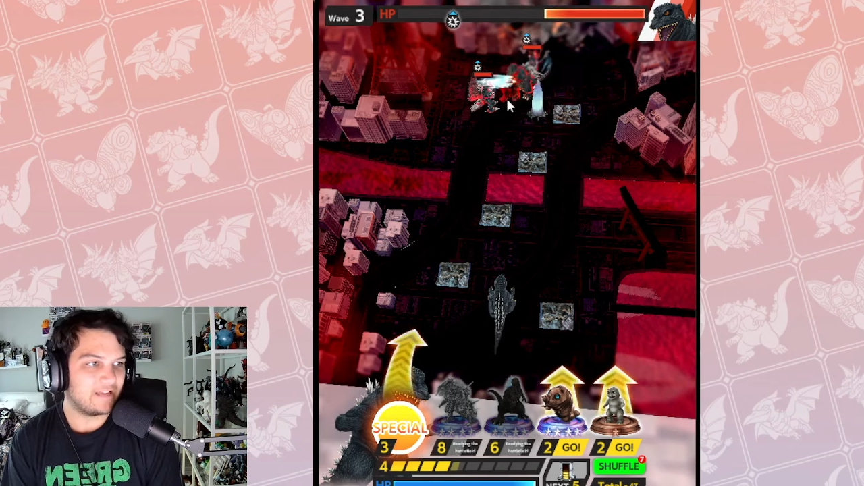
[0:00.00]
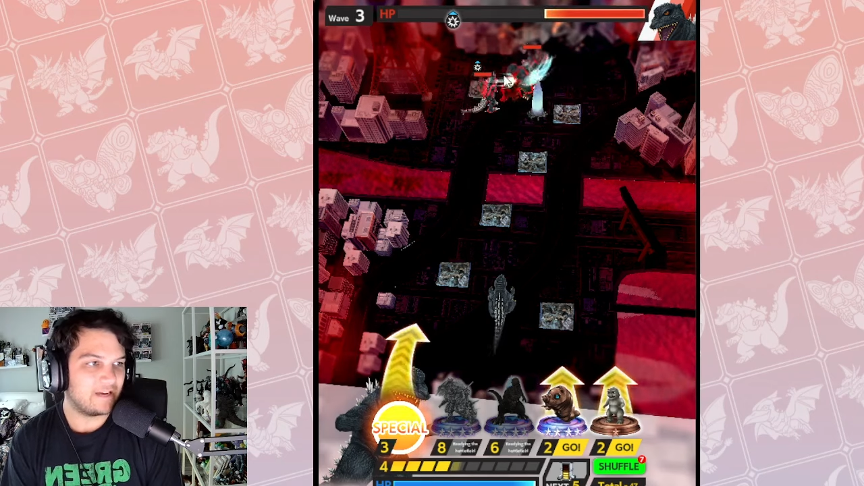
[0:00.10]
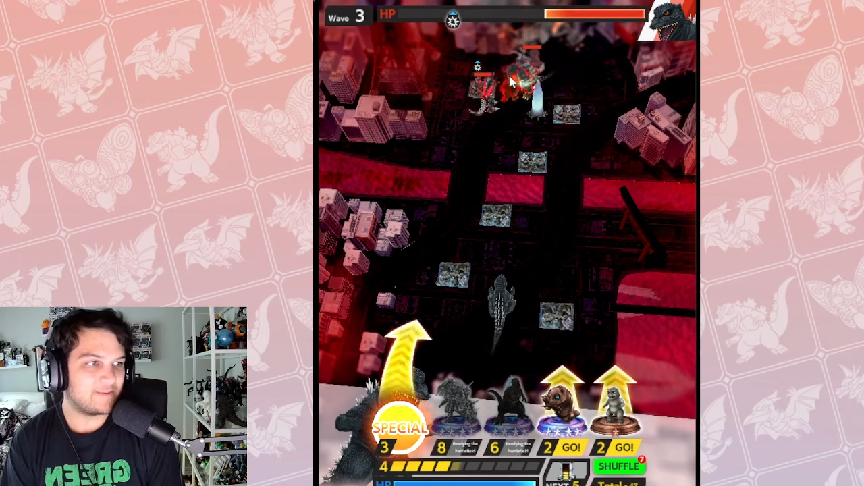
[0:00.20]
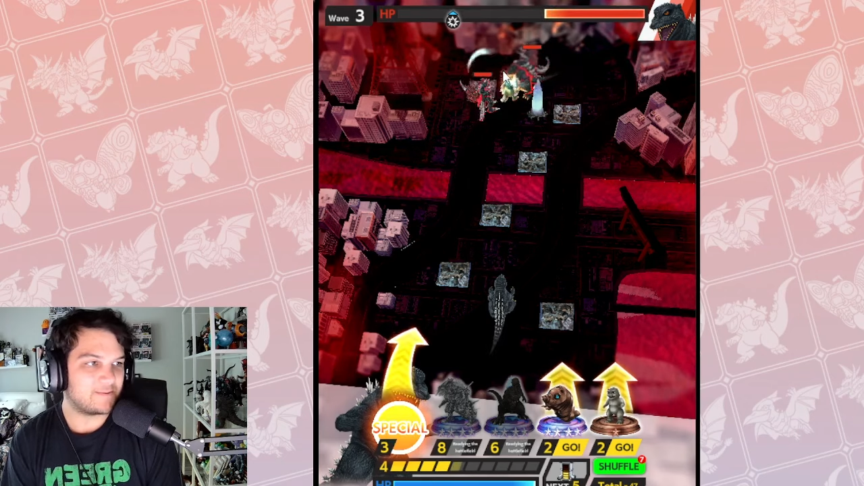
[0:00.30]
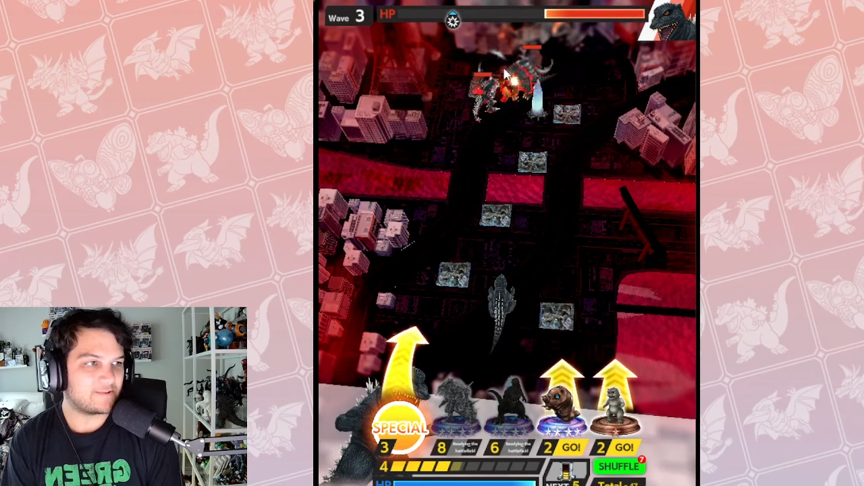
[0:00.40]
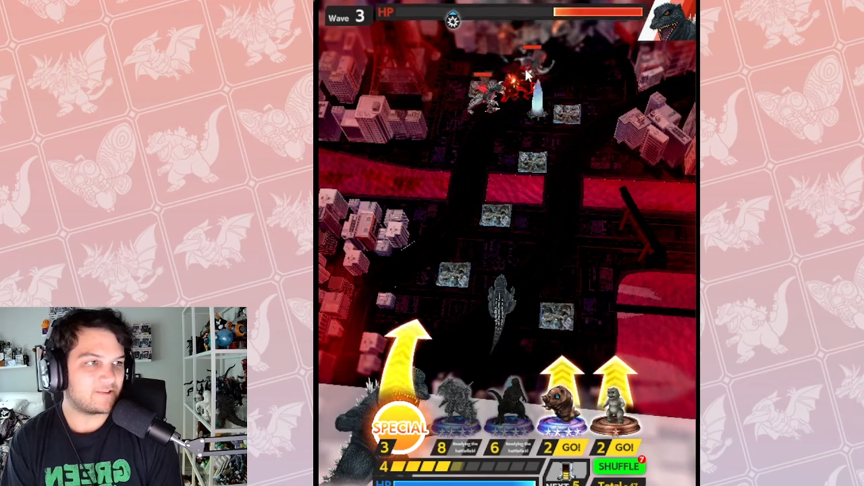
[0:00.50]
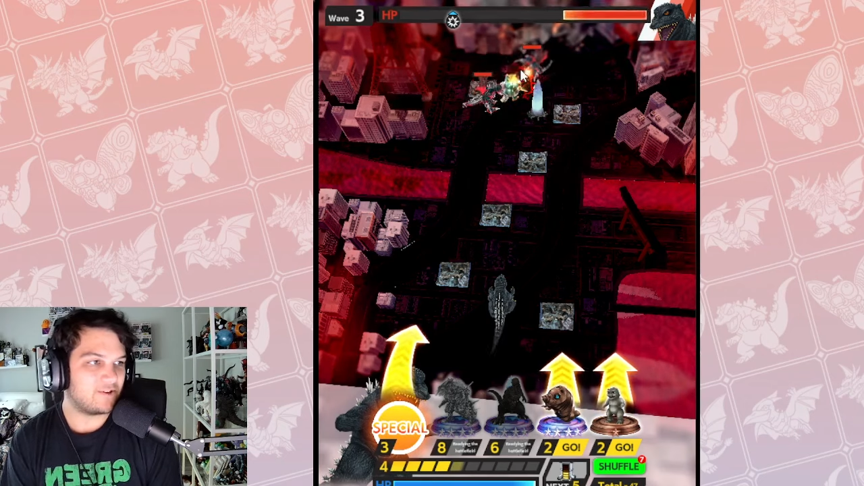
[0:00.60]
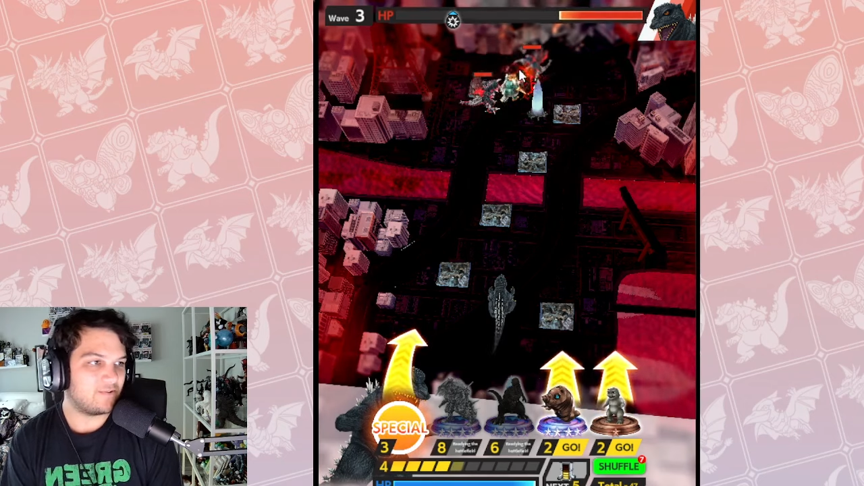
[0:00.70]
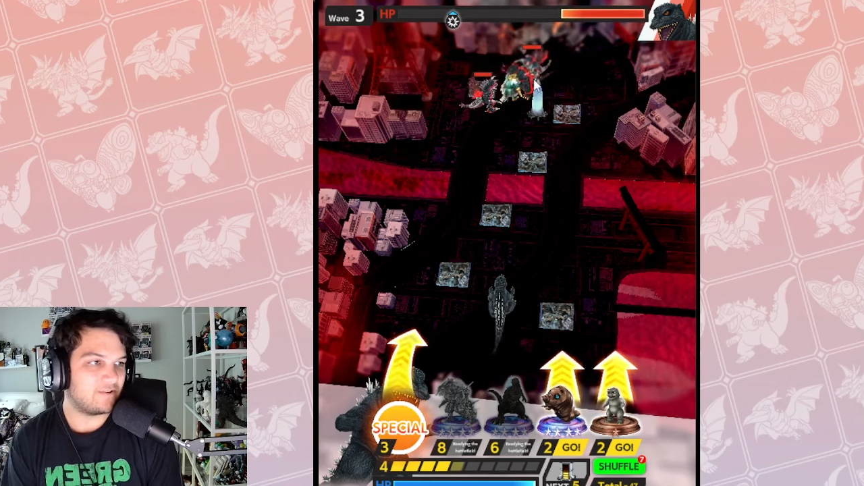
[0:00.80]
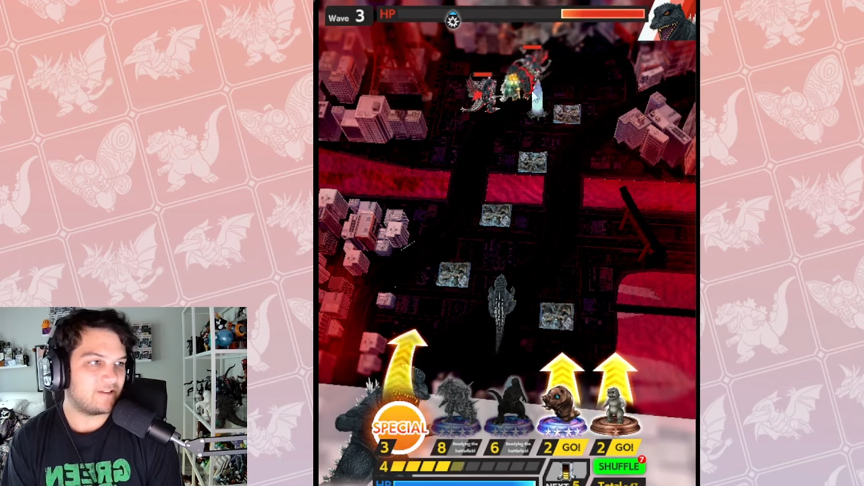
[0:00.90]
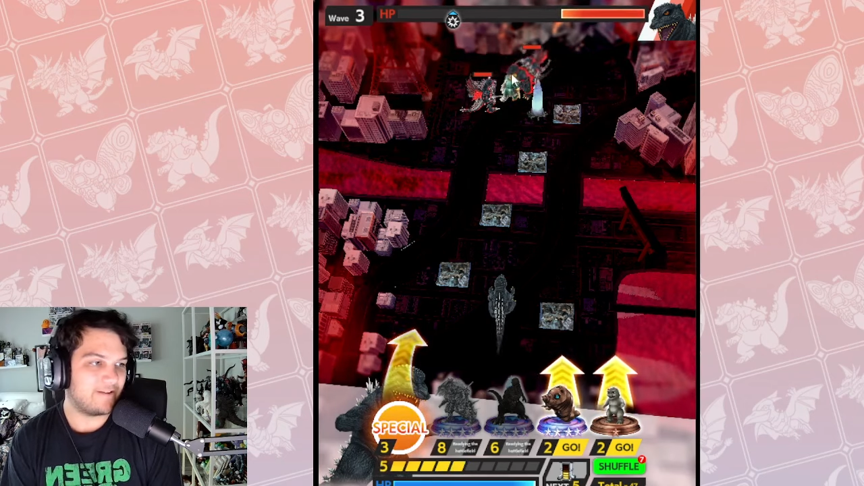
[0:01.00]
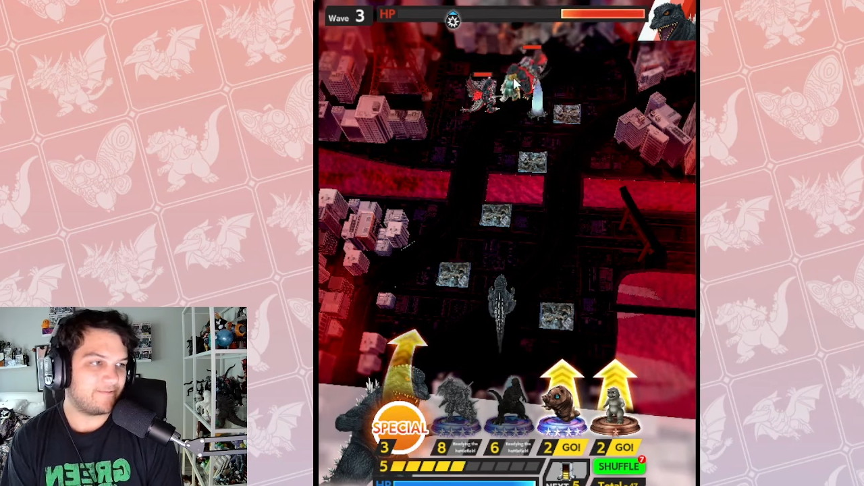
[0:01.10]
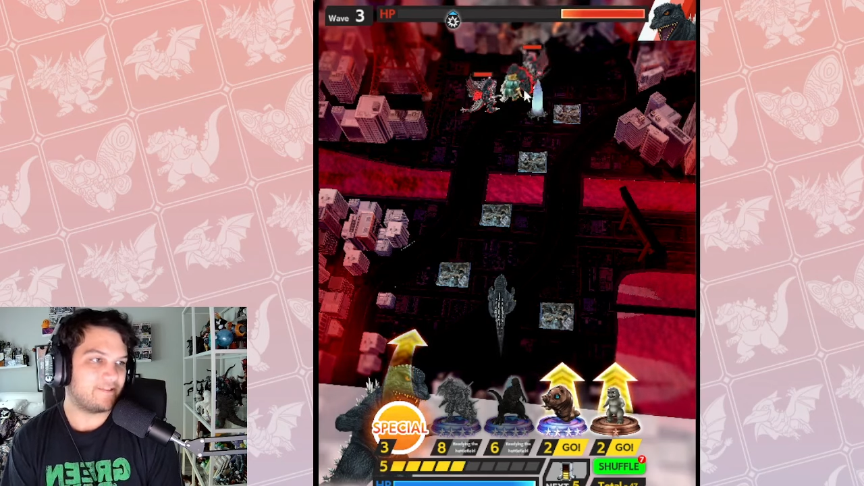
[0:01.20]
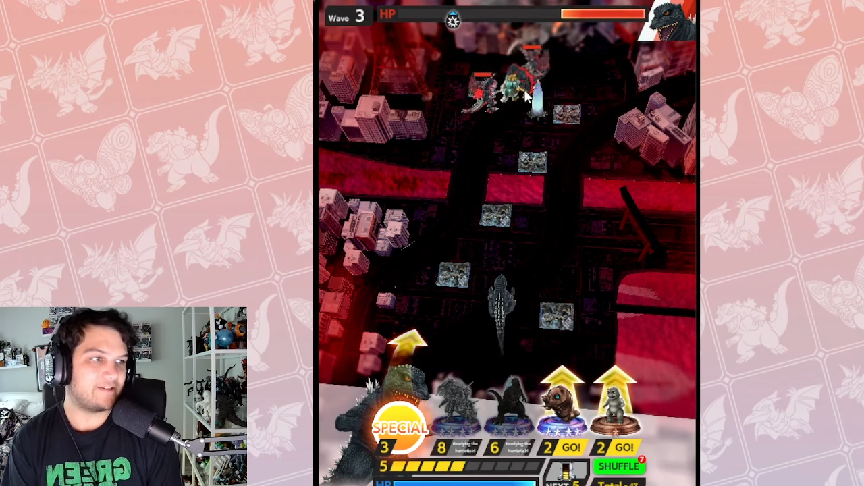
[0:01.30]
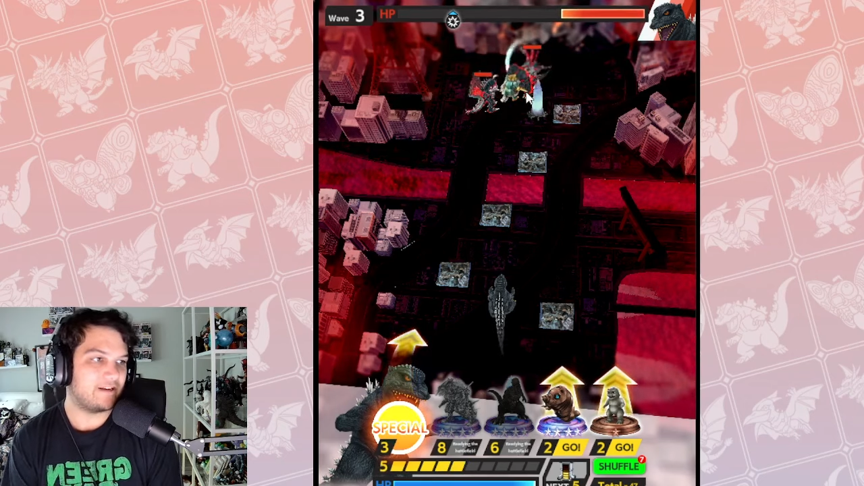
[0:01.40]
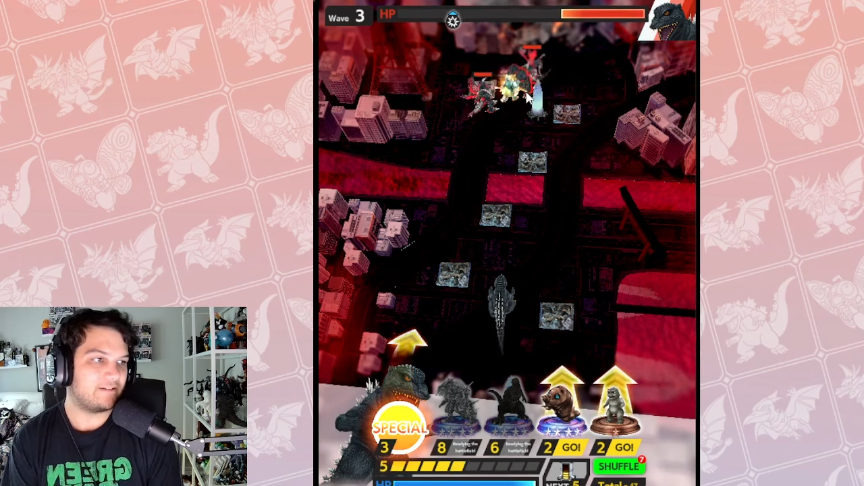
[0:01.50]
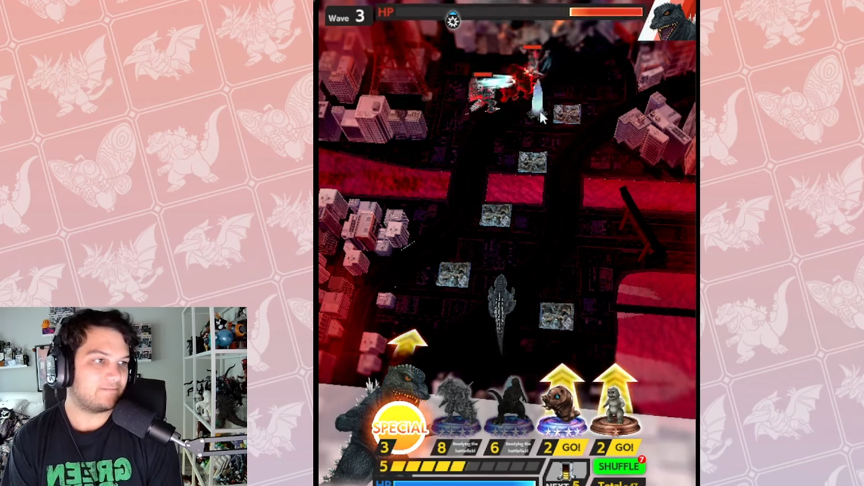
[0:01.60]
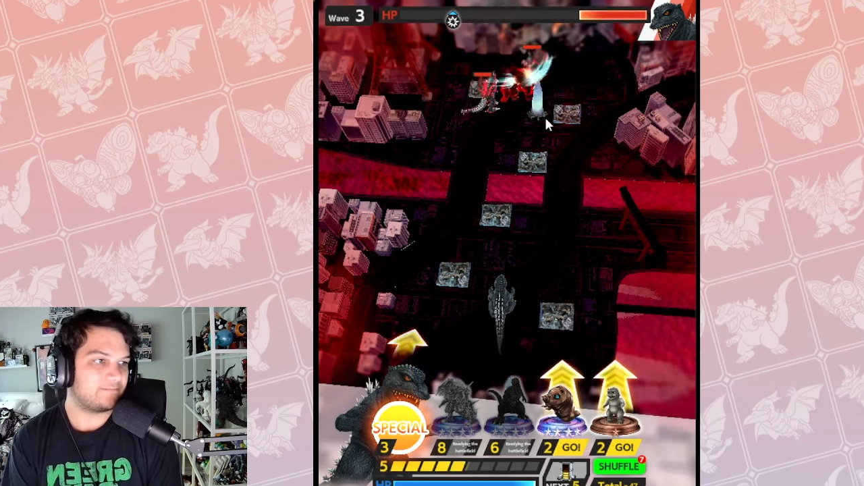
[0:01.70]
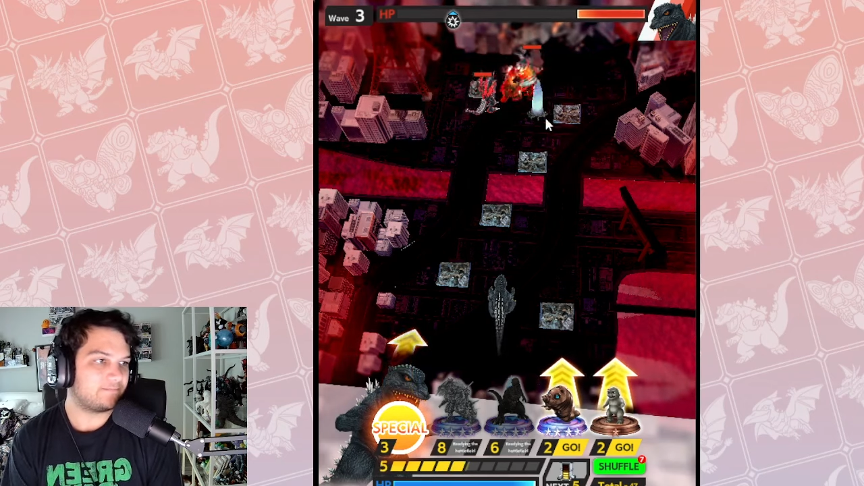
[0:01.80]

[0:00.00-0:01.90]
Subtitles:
How am I supposed to know what health he's at?